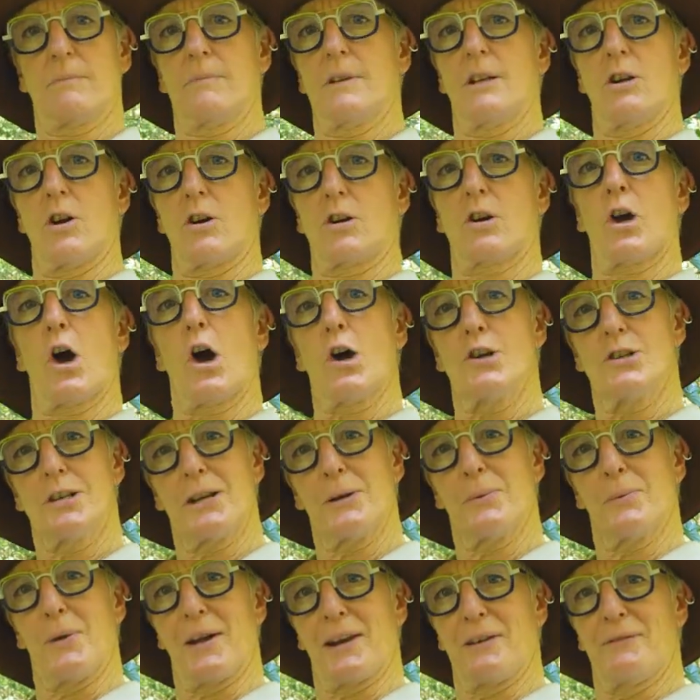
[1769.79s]
you're not
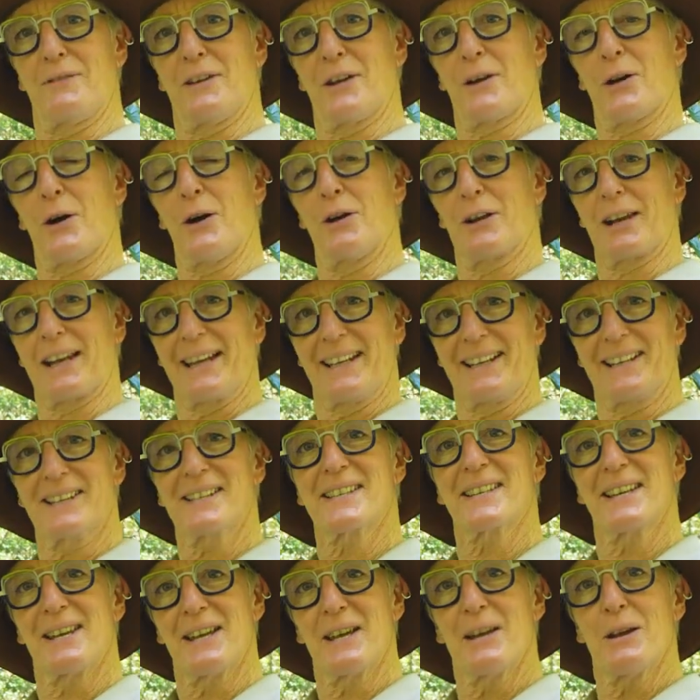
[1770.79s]
coating one of your
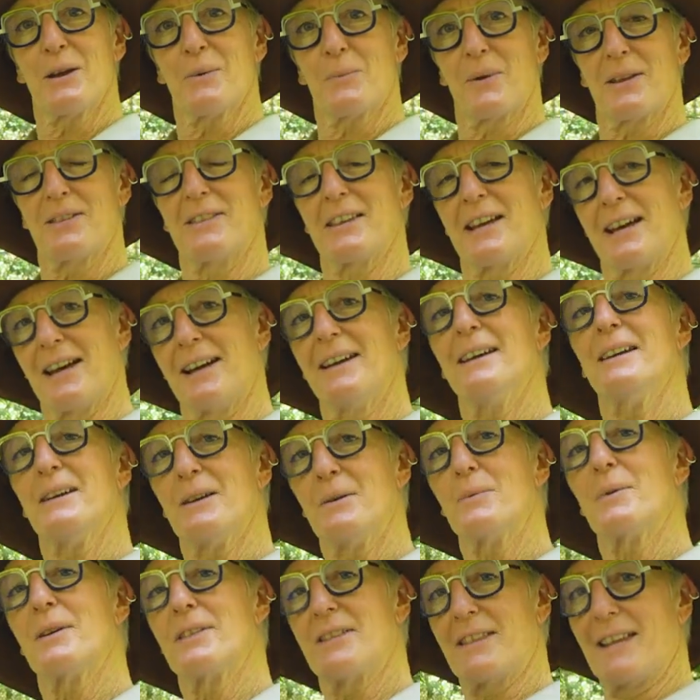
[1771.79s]
colleagues with the
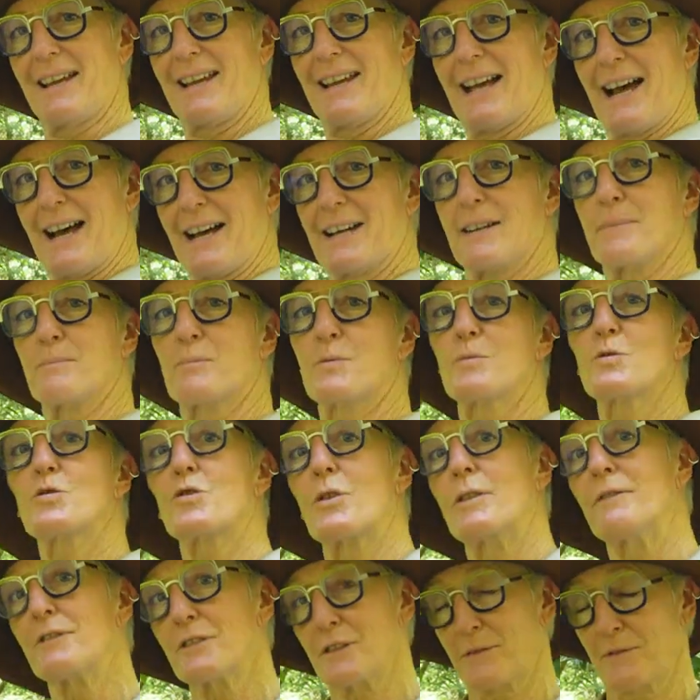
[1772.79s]

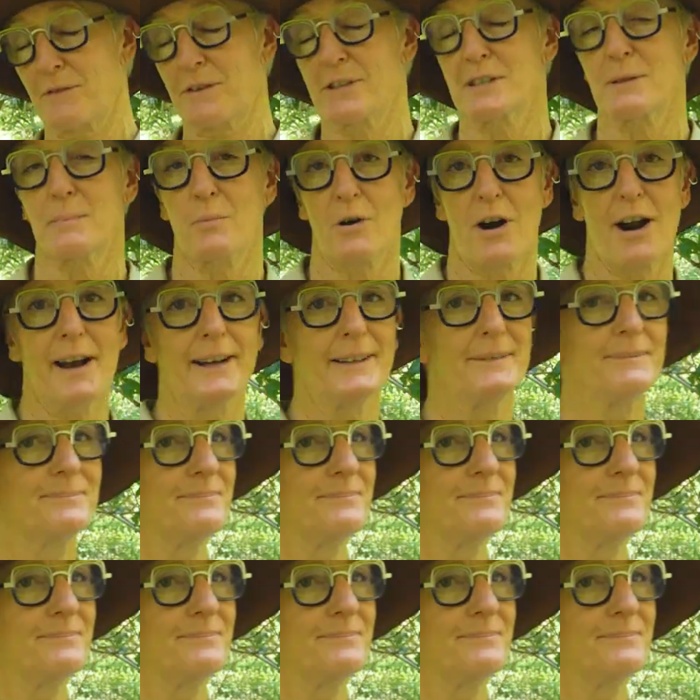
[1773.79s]
drift of the spray.